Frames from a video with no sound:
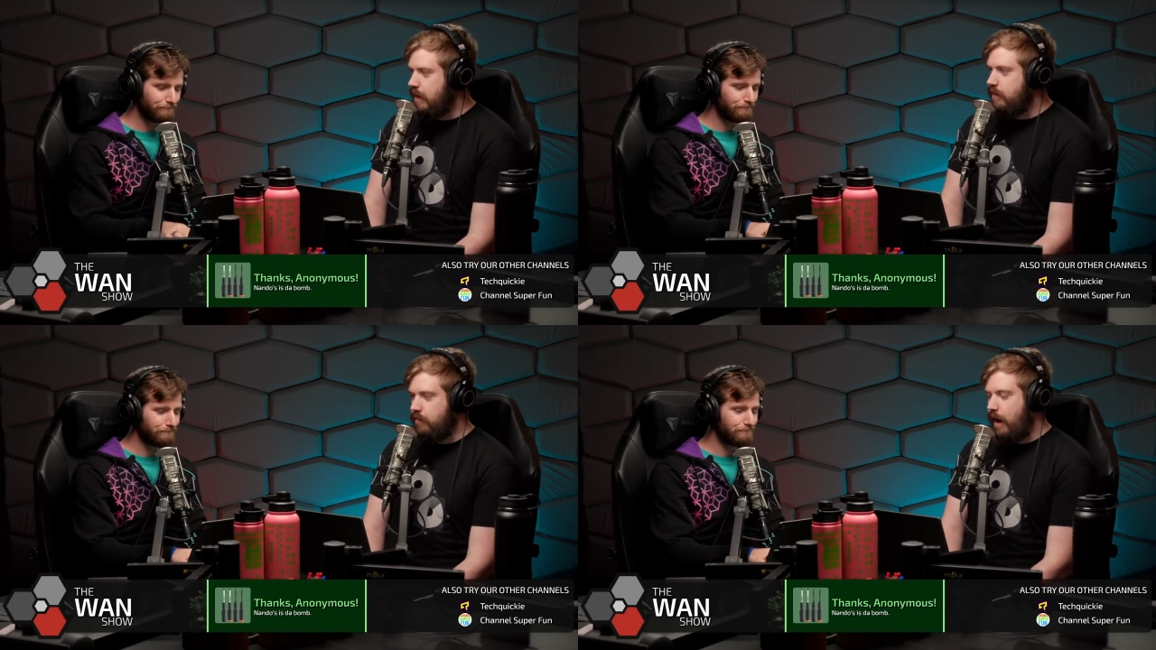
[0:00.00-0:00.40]

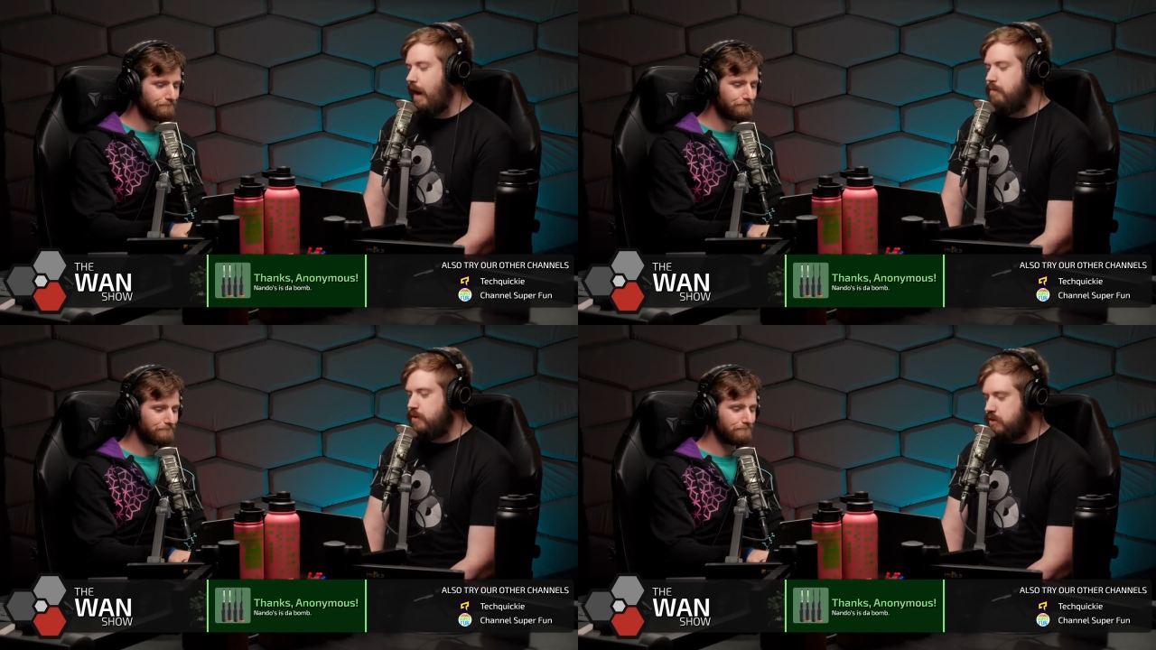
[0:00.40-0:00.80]
Speaker 1: So
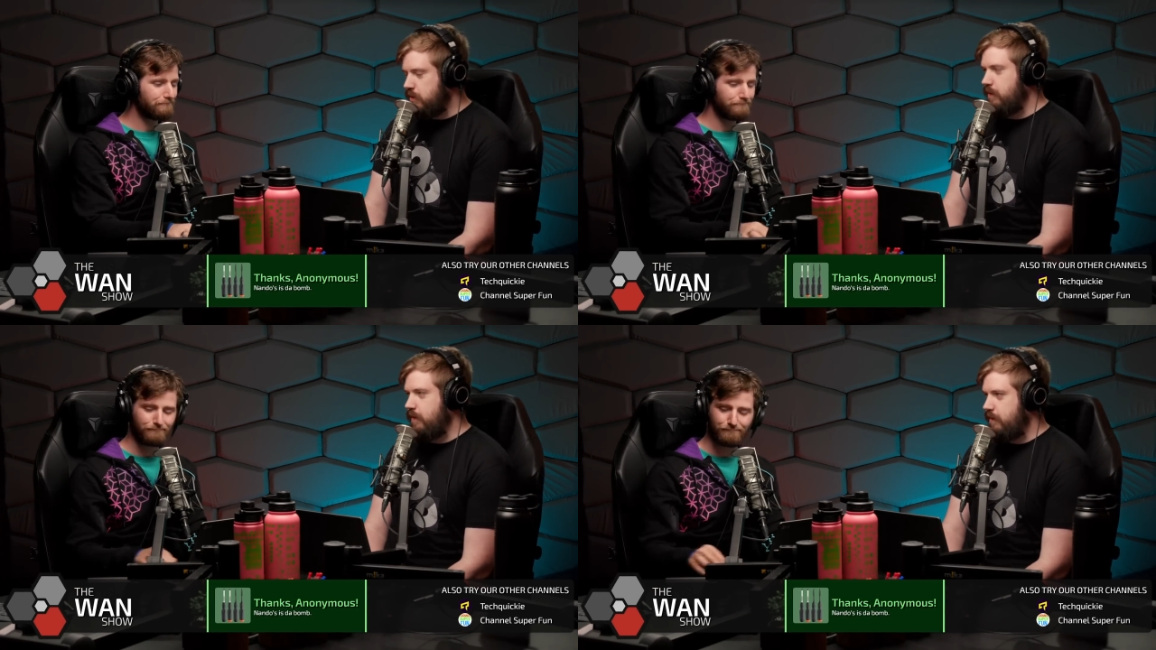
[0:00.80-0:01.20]
I'm
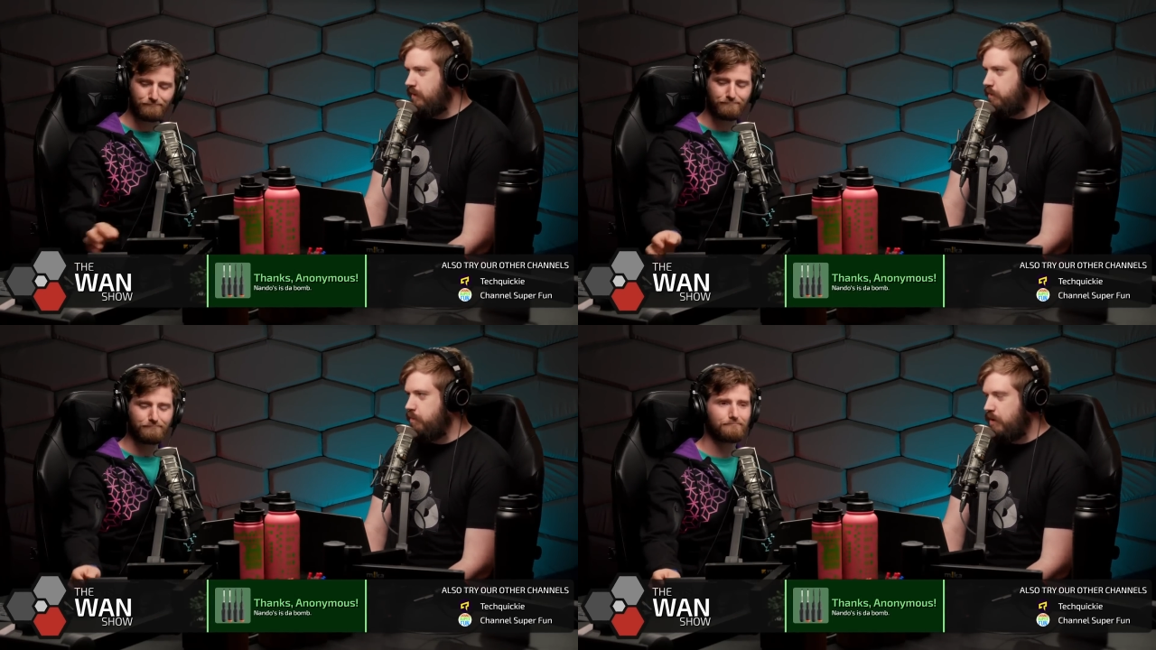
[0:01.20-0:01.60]
sure this
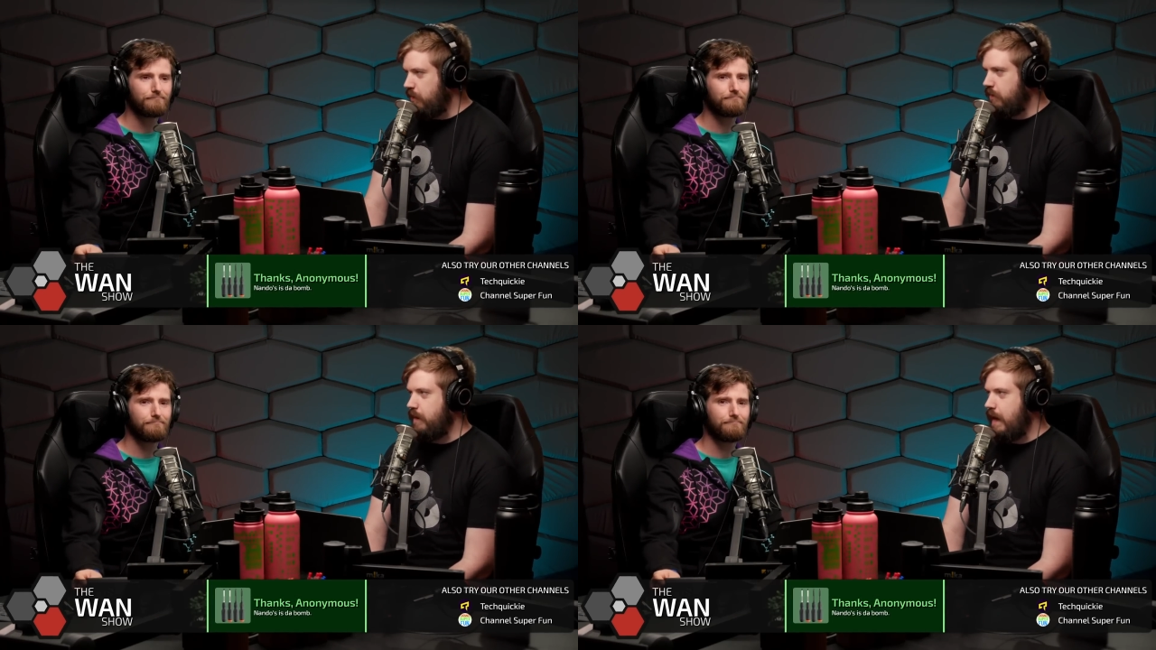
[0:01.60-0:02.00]
is
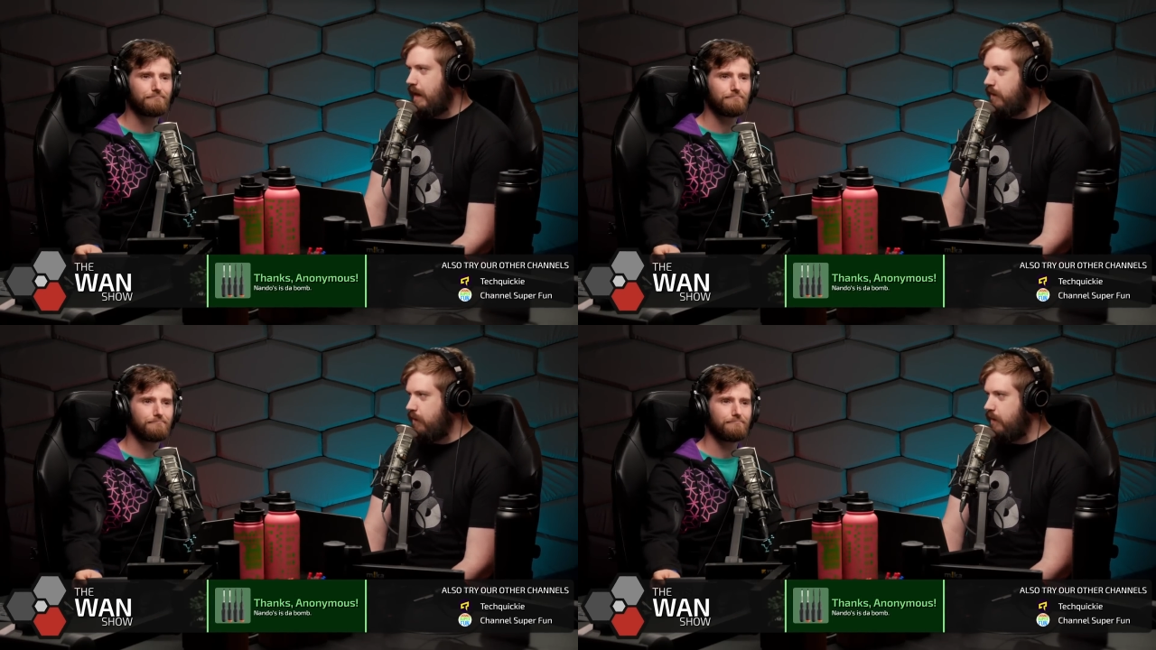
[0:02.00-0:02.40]
purely
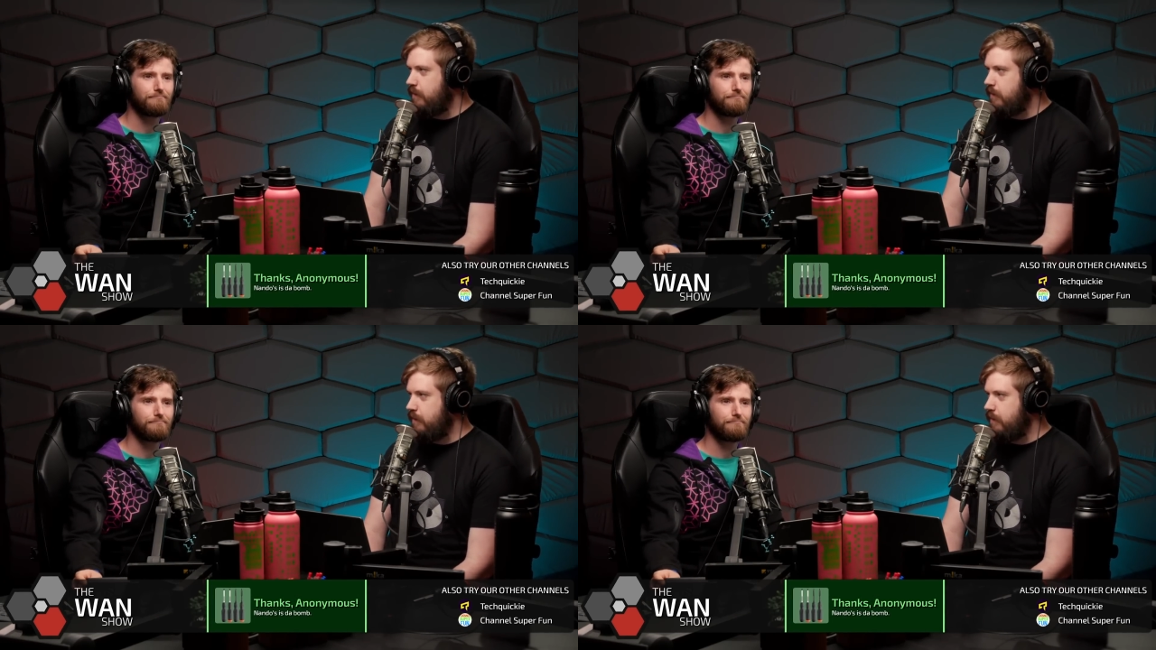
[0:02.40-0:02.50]
accurate.